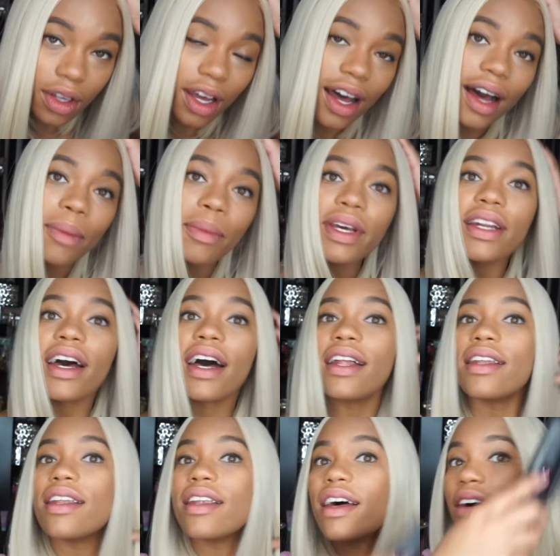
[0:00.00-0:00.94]
I mean, I
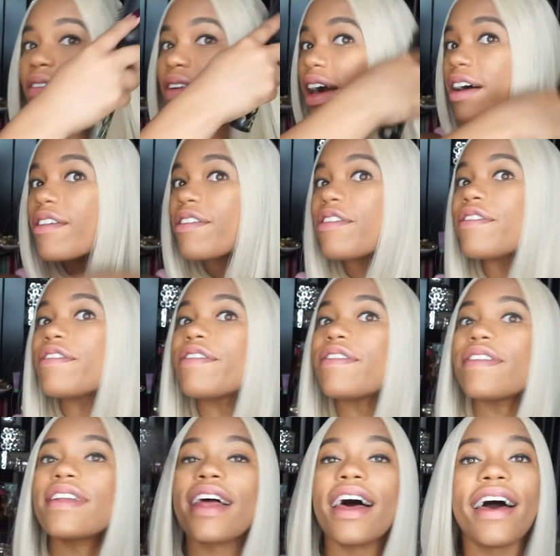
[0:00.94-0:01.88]
love how
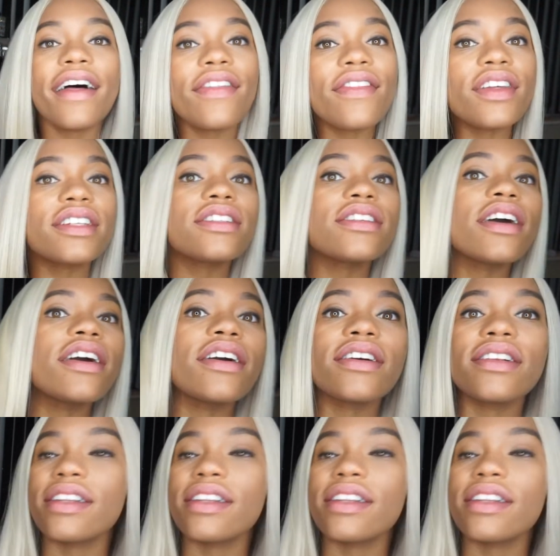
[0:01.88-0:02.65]
flat this hair